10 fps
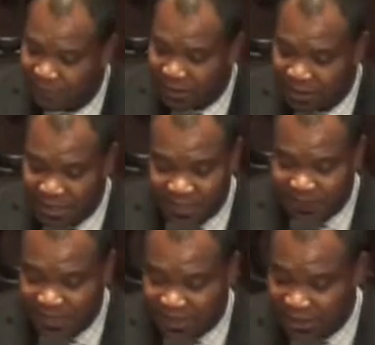This
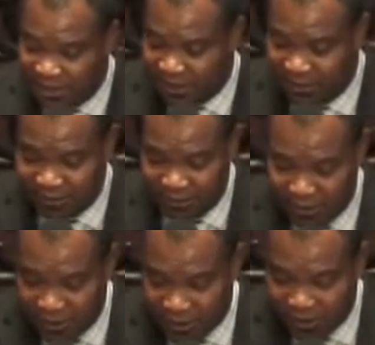message,
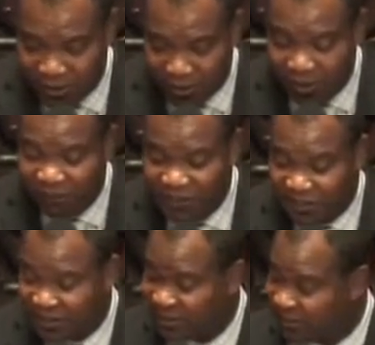all of
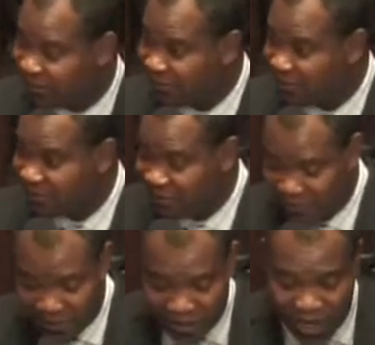us
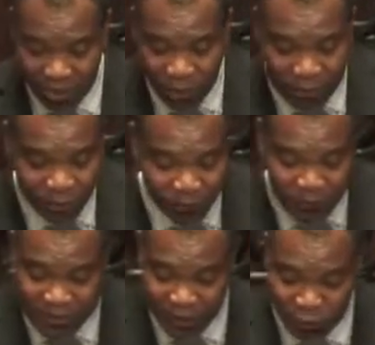are going through
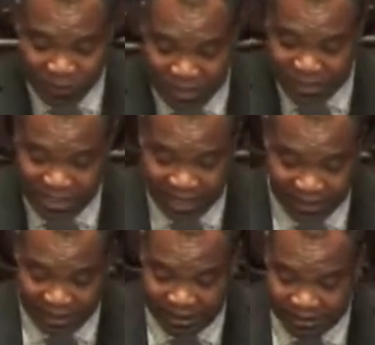situations like
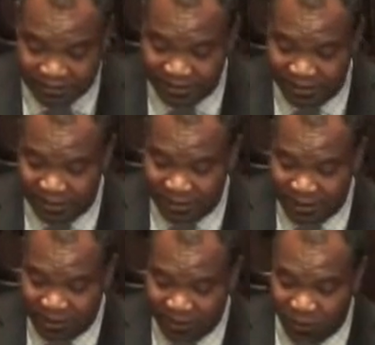this.
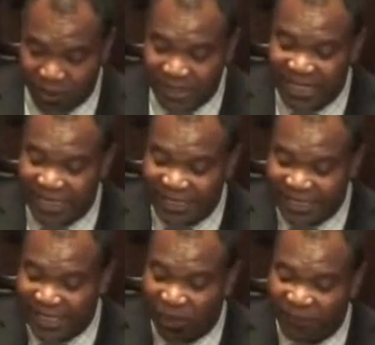When that
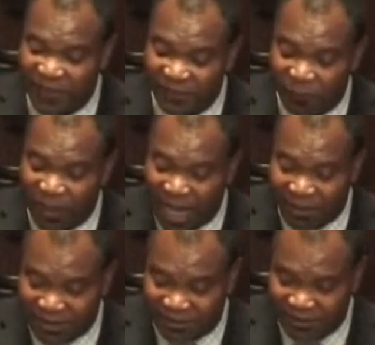day of evil
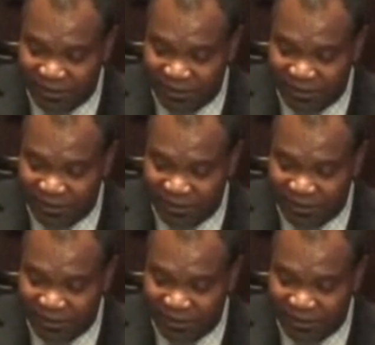comes,